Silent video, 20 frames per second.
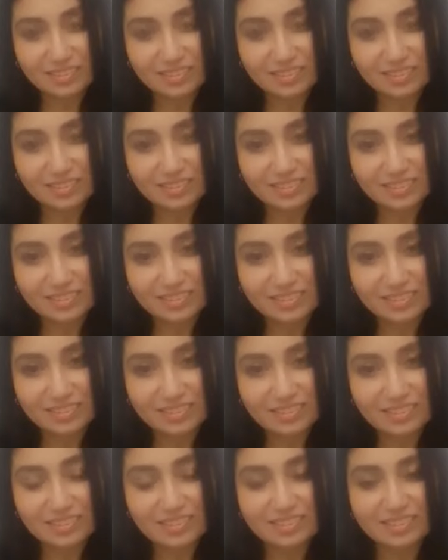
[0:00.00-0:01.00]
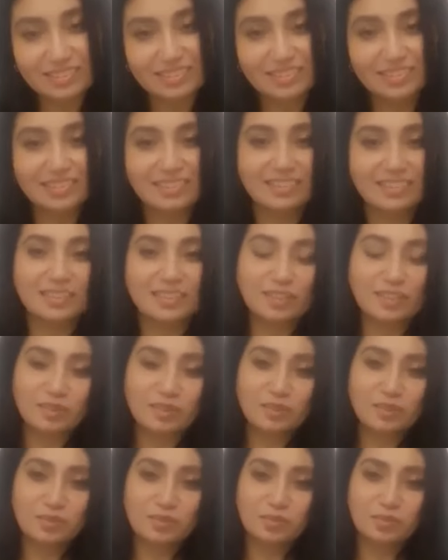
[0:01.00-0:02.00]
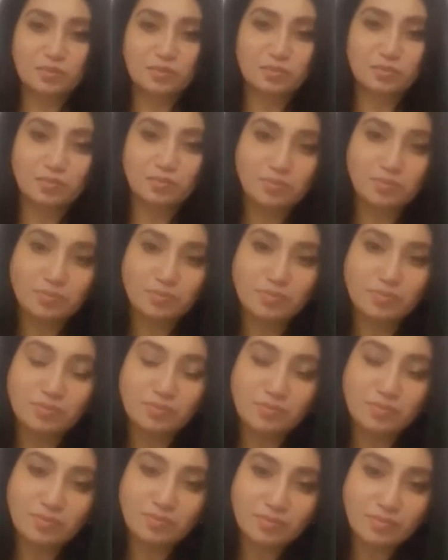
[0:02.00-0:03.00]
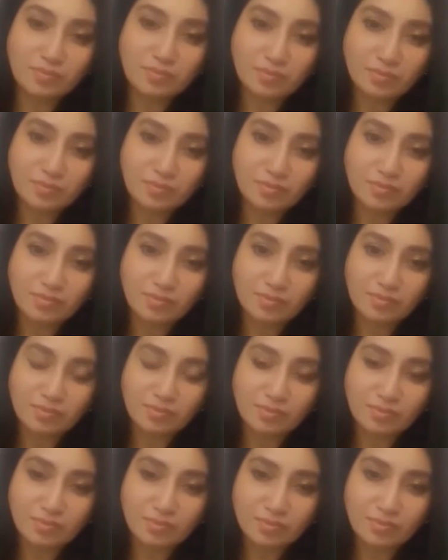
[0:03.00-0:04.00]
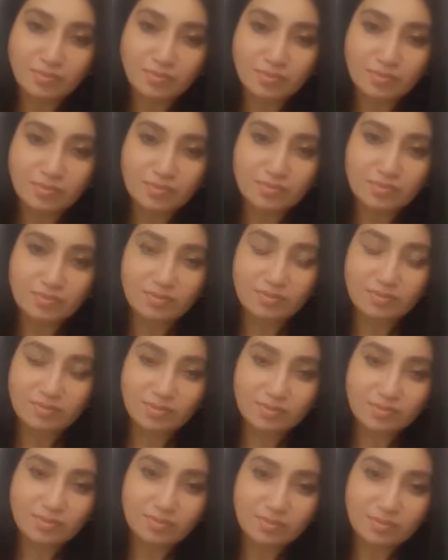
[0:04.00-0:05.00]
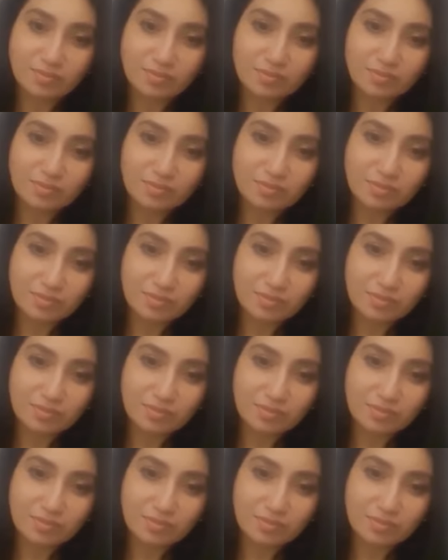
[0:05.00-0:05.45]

The person shown says nothing.